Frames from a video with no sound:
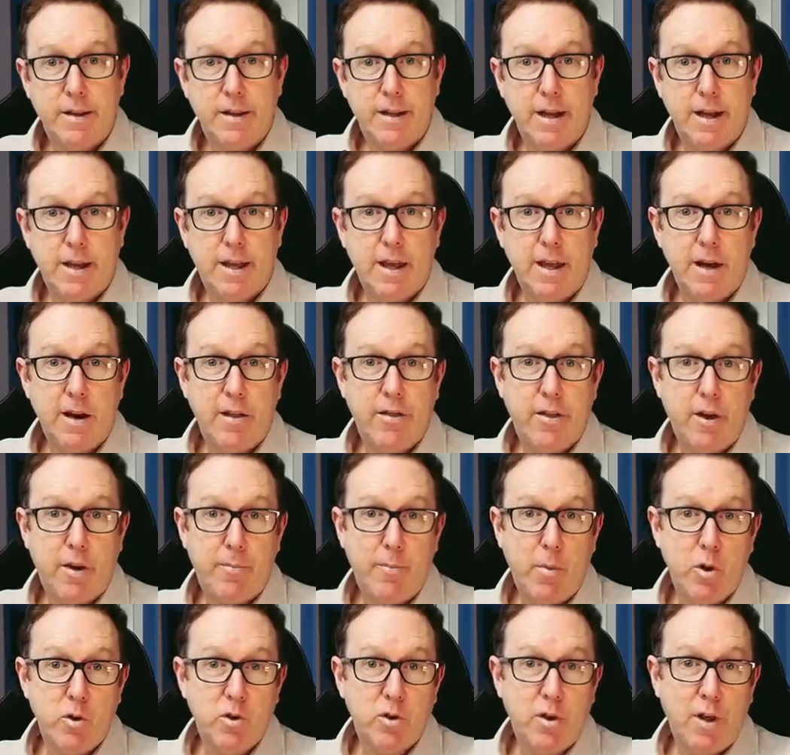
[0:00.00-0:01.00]
Yeah, Kenneth, I'd
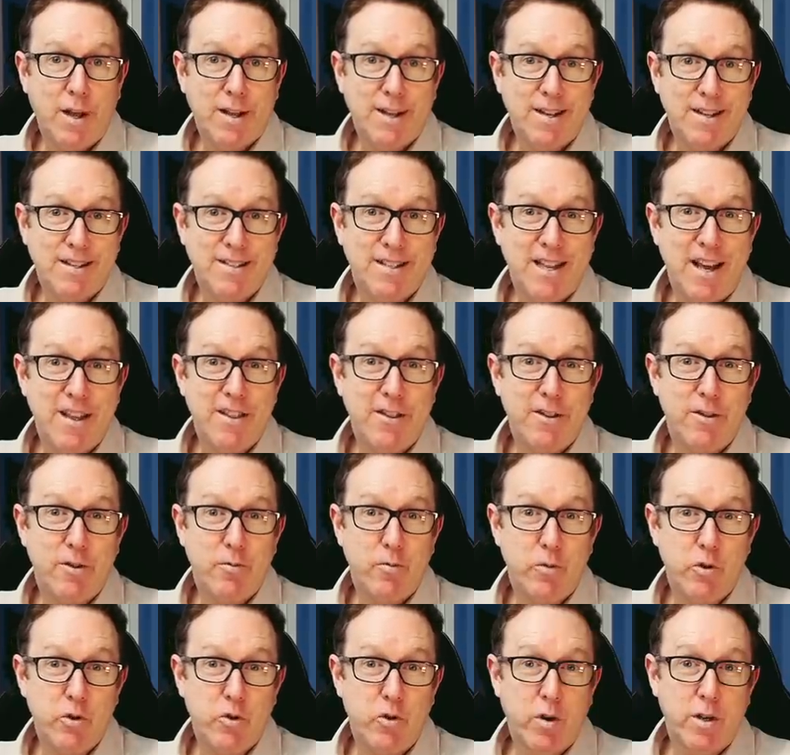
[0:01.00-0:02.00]
most likely say that the
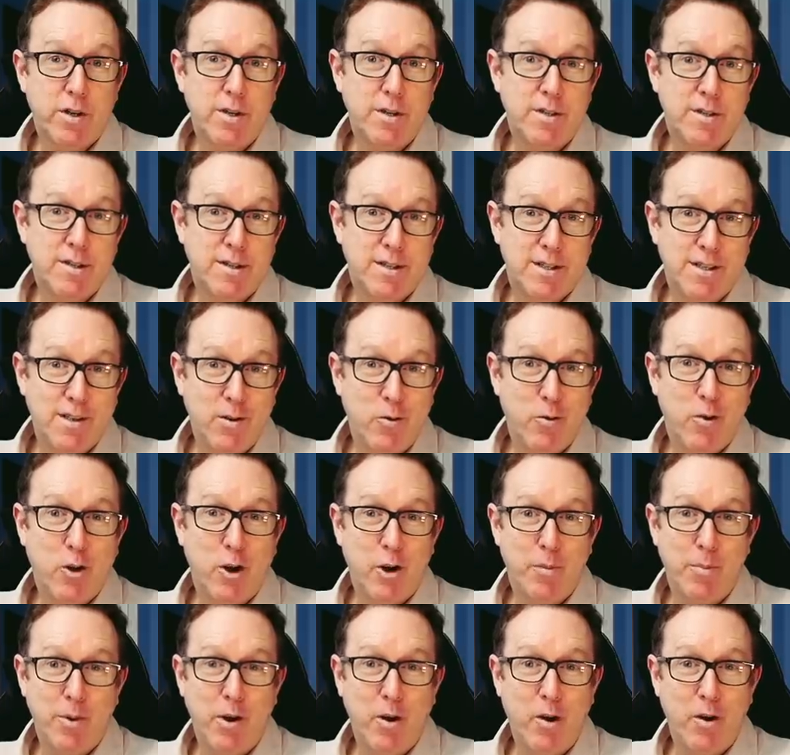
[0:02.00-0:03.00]
restrictions are still going
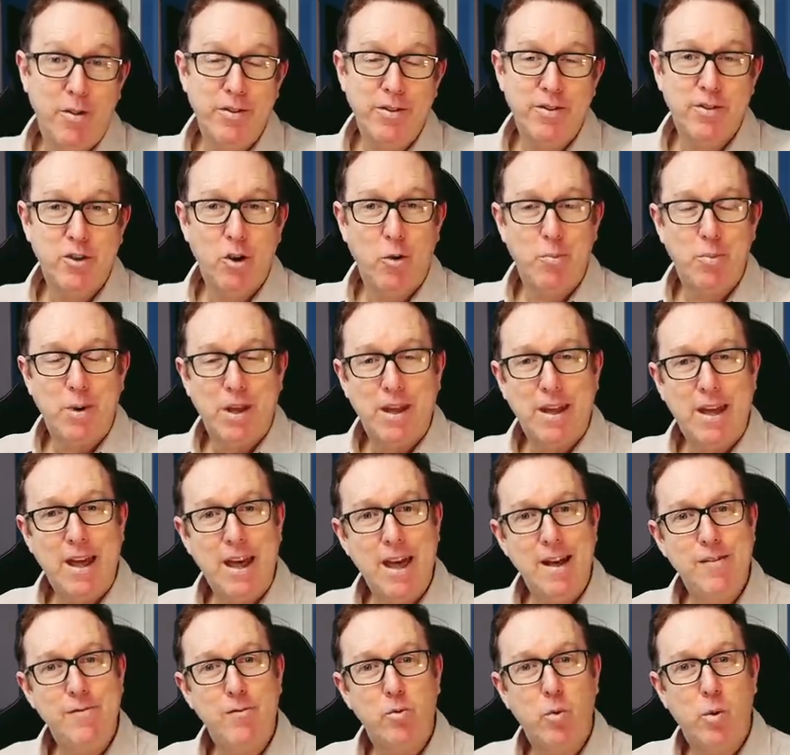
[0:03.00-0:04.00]
to be on, so be
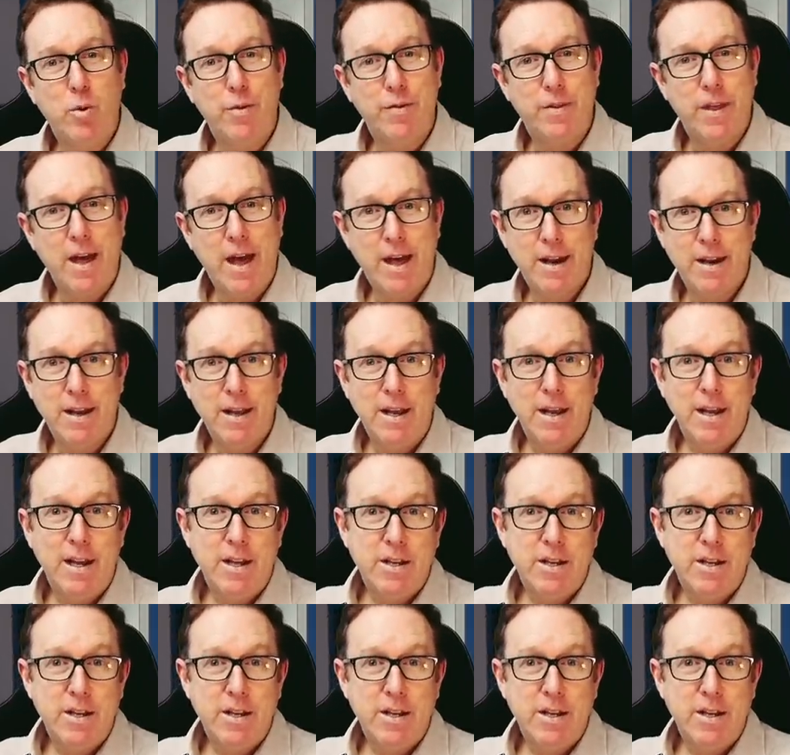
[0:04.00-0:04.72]
careful with that.